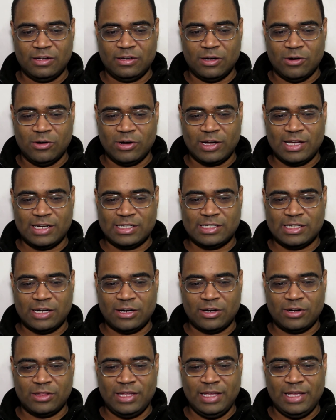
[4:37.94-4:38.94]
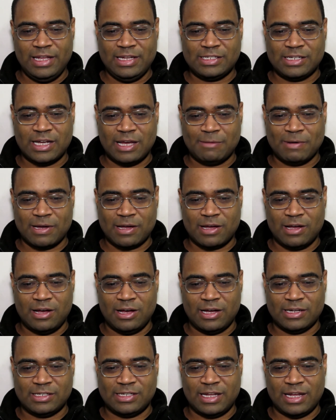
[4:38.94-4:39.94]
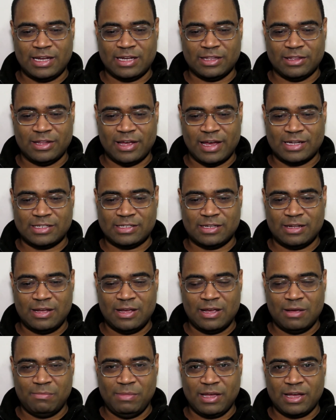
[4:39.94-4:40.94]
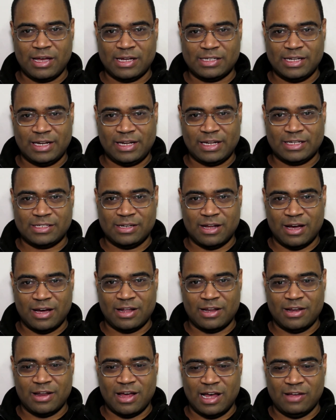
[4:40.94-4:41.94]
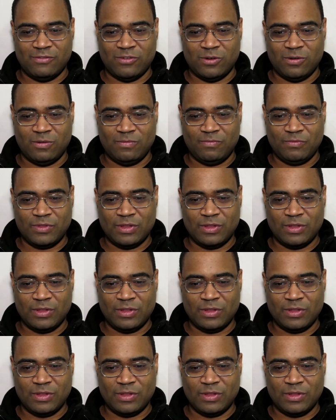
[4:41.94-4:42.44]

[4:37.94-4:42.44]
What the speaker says: Don't consider these type of content less because it is not a novel.